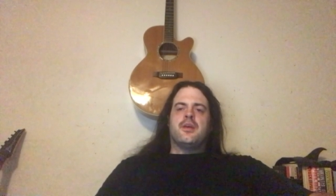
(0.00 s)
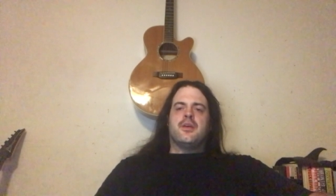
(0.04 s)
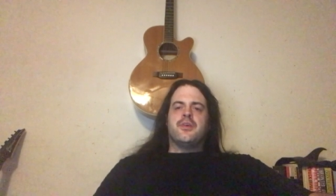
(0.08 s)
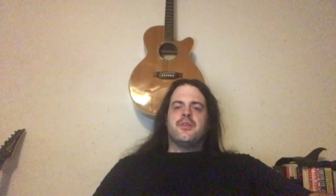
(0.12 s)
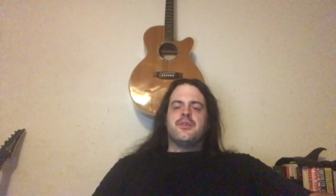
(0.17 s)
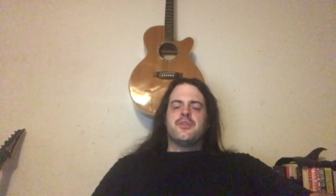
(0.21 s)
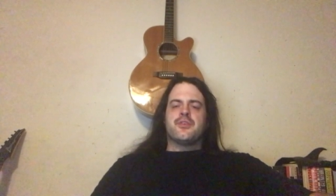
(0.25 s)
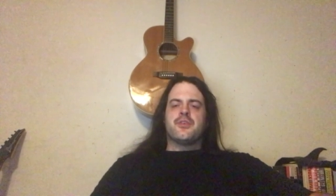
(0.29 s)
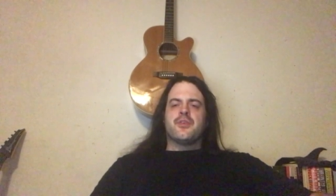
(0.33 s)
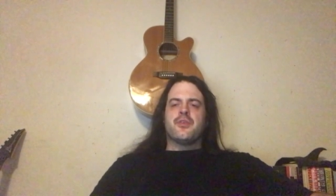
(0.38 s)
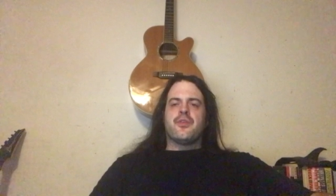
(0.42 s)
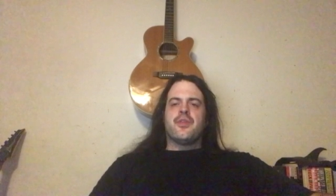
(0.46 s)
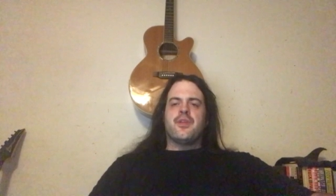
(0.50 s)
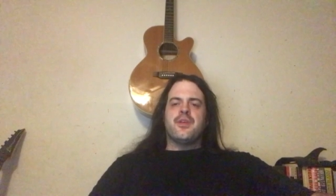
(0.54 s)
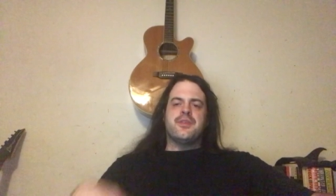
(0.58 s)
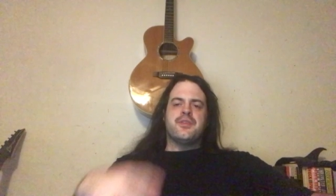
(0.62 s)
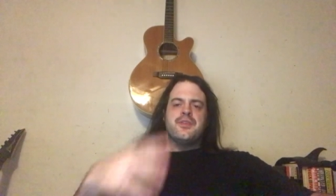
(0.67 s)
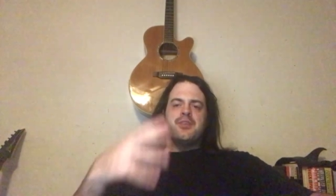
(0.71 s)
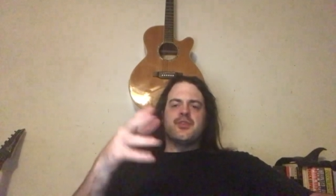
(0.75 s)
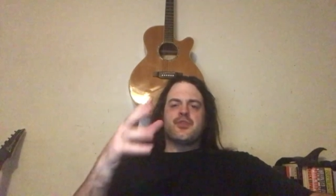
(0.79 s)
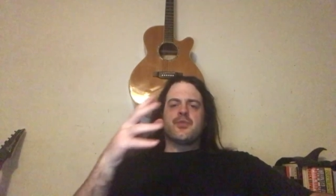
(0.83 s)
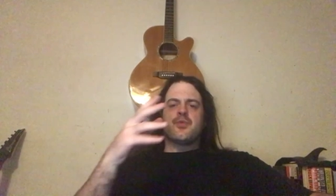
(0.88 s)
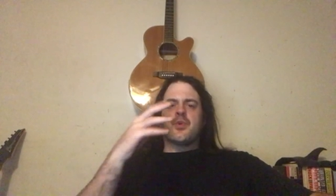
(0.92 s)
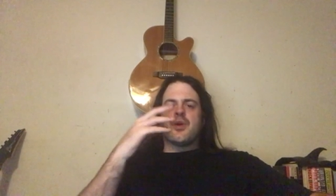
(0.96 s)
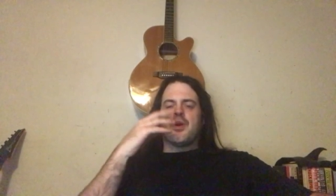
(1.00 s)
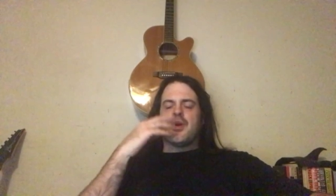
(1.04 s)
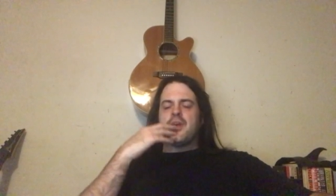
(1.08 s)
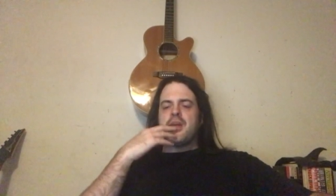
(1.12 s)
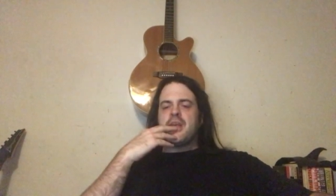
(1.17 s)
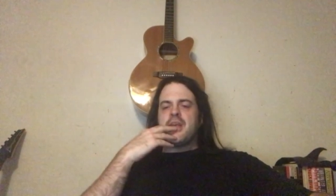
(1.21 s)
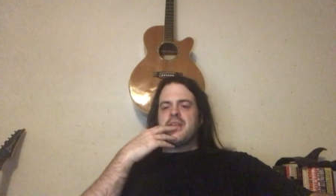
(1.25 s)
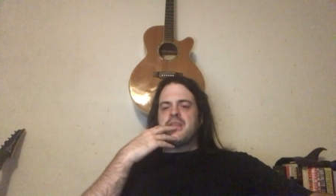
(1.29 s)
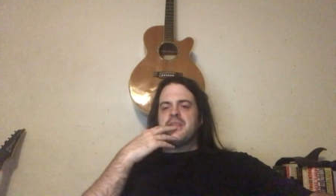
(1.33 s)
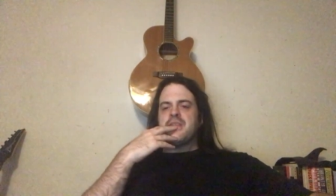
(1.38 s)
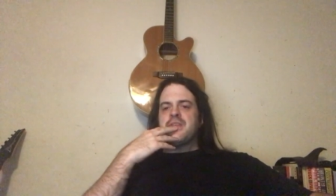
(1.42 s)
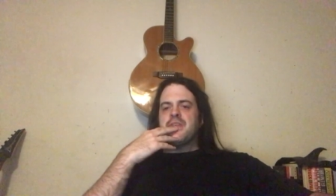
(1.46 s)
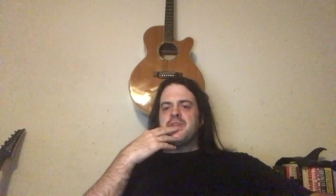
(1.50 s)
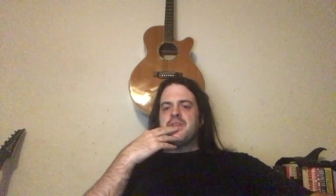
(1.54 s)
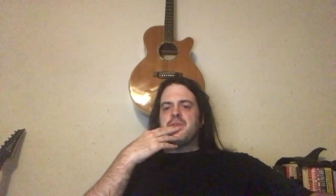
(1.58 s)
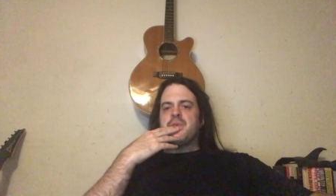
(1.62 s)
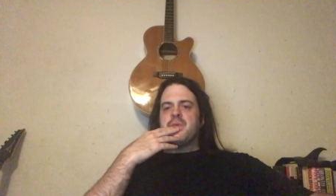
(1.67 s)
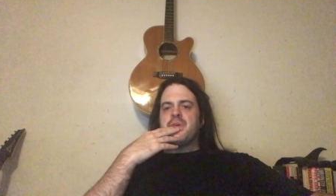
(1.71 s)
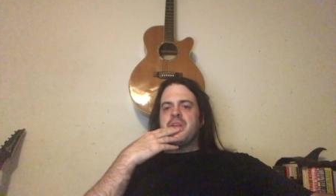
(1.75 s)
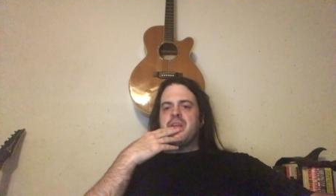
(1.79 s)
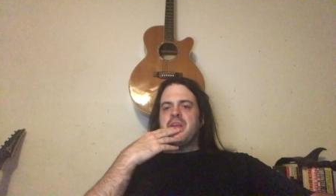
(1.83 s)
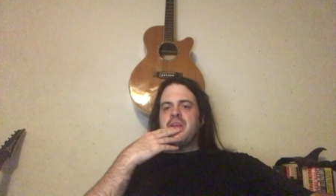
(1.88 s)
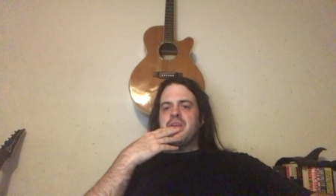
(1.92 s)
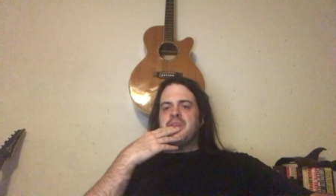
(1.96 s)
so this is where it gets into
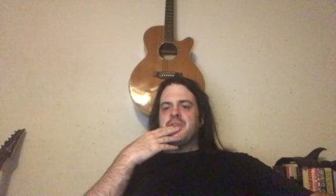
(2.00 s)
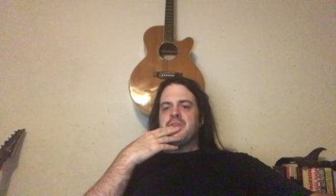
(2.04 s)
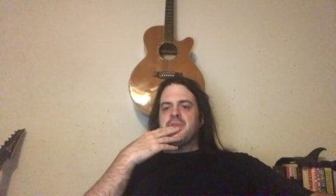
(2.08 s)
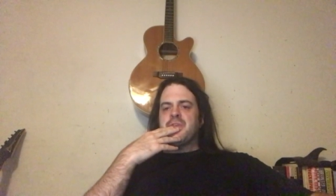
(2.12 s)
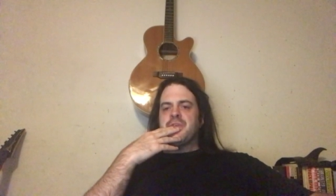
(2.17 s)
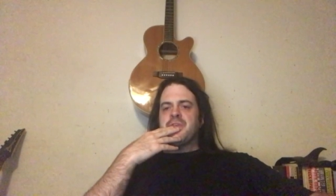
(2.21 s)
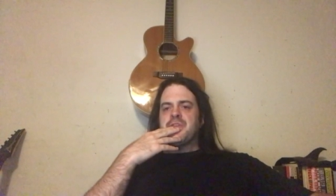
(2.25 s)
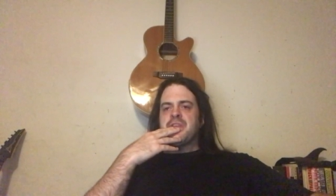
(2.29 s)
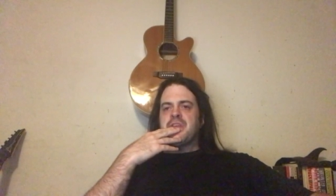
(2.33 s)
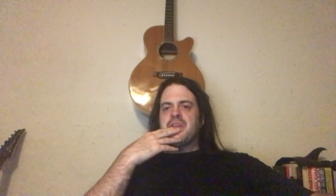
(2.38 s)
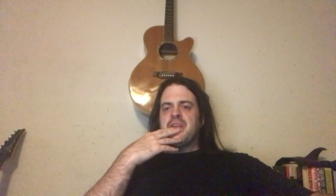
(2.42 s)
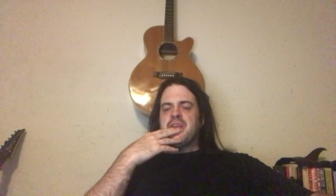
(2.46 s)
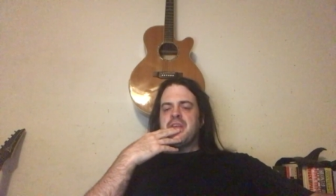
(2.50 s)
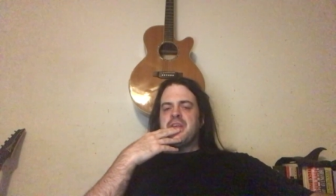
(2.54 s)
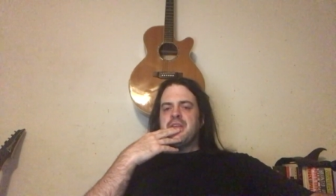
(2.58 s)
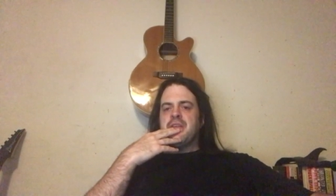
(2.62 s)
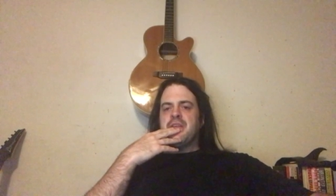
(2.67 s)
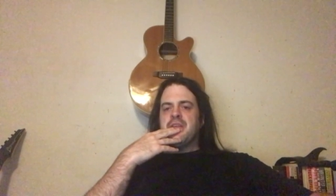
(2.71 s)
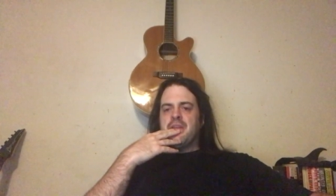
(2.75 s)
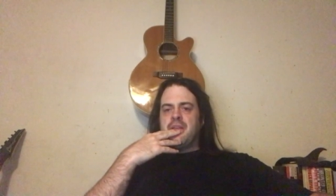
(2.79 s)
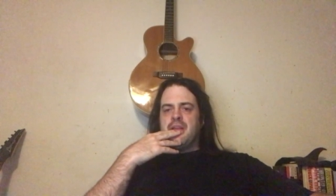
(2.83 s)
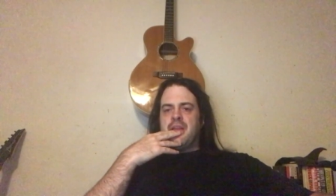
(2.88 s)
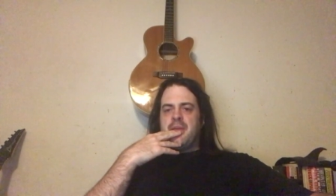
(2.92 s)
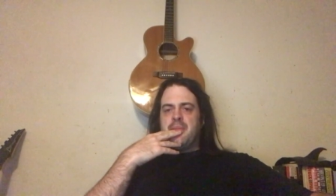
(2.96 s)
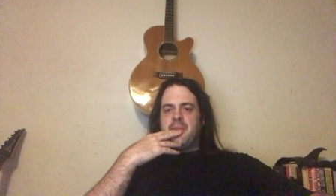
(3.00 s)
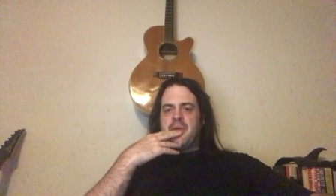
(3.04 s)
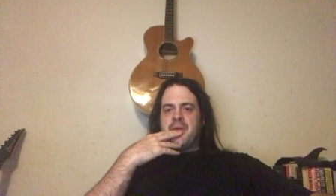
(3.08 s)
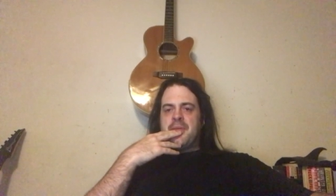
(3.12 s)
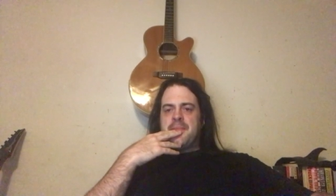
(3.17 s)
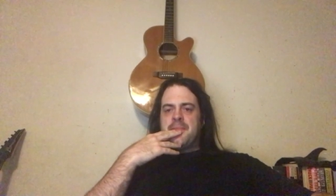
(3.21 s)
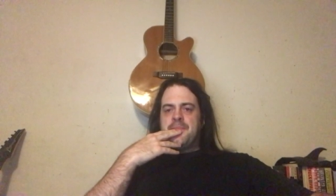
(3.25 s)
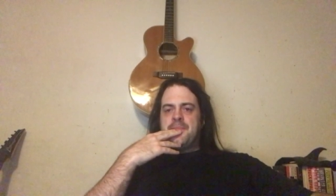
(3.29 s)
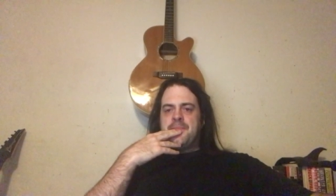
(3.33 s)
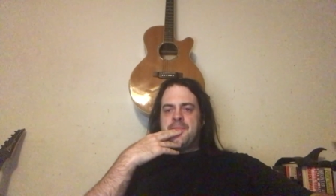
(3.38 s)
an interesting dilemma.